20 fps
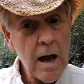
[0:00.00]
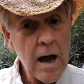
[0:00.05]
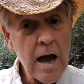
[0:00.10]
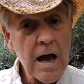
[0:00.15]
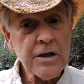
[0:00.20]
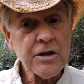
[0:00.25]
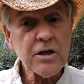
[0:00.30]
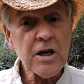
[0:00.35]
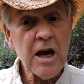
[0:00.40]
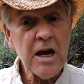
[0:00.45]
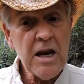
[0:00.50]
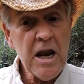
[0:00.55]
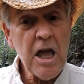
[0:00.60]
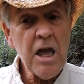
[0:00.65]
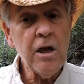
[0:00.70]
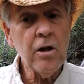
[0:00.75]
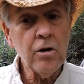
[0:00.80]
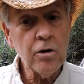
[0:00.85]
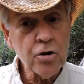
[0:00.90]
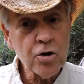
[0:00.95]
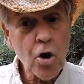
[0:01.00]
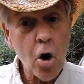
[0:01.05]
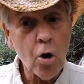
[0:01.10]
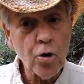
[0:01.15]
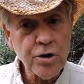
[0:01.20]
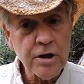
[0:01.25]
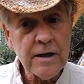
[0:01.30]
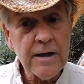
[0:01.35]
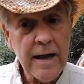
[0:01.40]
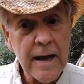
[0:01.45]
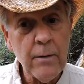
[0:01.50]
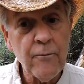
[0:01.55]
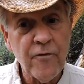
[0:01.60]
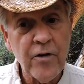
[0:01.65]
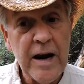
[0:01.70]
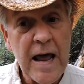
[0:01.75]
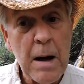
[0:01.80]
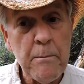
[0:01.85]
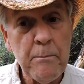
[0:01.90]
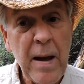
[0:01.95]
that's an ill-chosen name
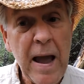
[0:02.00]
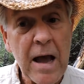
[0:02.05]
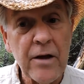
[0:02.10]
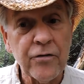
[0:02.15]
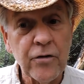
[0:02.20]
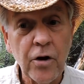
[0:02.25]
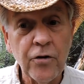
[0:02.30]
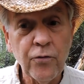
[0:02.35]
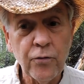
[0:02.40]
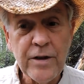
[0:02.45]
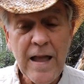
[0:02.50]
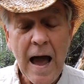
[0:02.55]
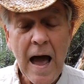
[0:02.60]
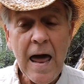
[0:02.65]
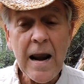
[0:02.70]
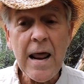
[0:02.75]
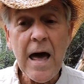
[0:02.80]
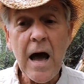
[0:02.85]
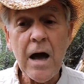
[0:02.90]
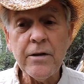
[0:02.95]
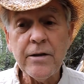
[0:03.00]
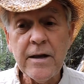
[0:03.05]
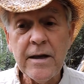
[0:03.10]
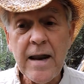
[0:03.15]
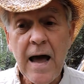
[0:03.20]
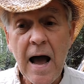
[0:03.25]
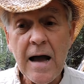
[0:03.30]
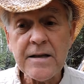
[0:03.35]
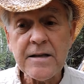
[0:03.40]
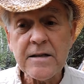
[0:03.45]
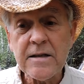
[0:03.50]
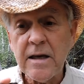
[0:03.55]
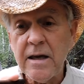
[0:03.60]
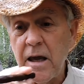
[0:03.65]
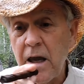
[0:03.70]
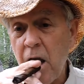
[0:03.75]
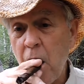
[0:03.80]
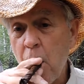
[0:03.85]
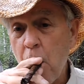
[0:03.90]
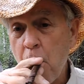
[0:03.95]
for that pass, because not did I
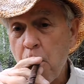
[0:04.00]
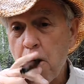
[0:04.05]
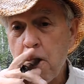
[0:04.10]
see